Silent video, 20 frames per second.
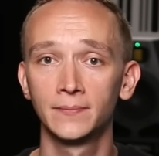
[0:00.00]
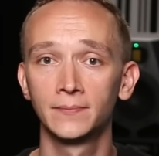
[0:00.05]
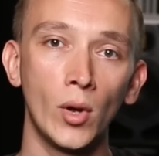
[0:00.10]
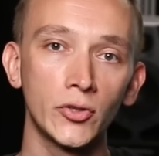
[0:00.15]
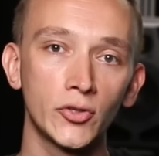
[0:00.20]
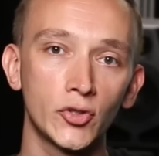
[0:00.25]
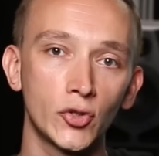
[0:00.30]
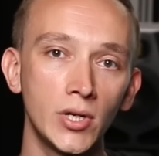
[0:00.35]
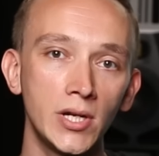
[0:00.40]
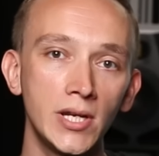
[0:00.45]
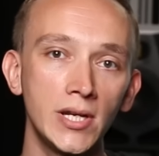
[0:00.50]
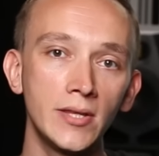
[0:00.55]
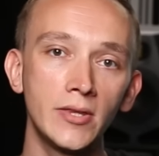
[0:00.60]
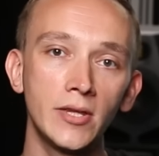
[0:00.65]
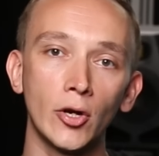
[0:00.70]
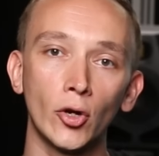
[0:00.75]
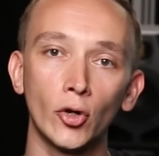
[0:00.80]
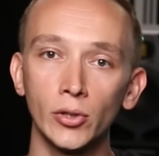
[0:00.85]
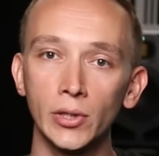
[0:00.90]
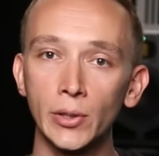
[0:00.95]
While treating
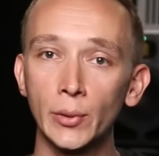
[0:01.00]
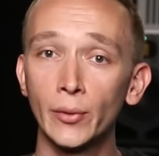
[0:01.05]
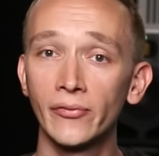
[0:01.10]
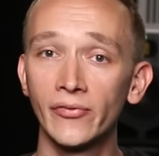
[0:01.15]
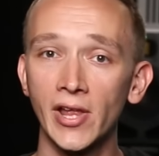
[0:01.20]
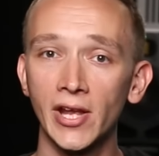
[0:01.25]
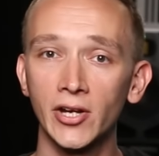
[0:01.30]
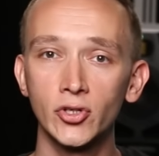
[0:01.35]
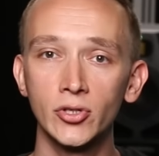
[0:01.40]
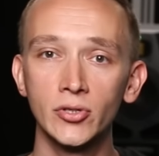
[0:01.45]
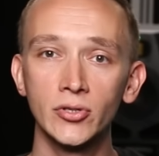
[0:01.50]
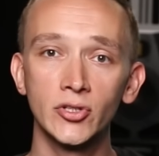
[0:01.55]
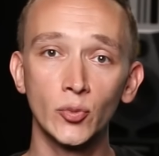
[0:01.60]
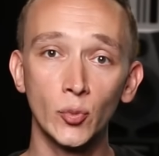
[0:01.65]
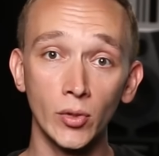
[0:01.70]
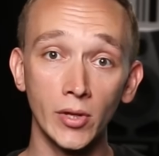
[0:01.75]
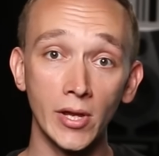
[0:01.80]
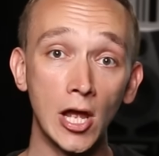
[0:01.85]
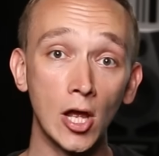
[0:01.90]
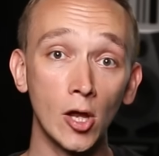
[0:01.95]
the early reflections
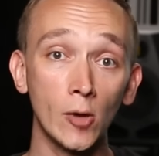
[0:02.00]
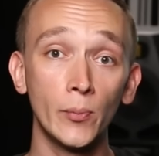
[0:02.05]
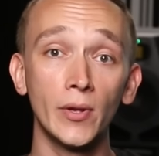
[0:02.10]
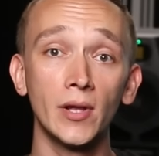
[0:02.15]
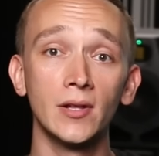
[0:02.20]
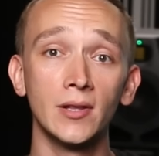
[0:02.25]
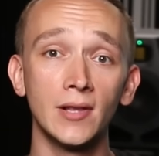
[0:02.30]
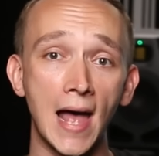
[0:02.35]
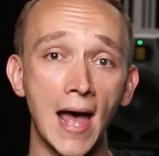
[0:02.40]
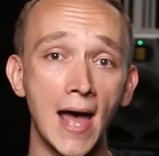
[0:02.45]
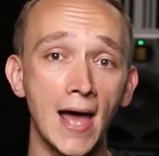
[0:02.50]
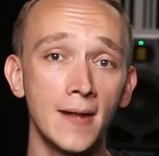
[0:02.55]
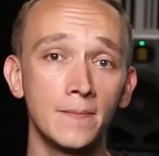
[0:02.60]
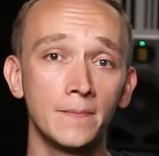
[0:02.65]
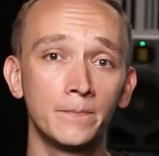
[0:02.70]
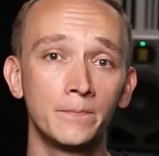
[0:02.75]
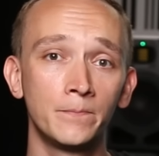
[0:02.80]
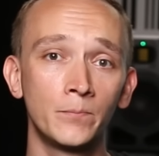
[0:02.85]
will help a lot,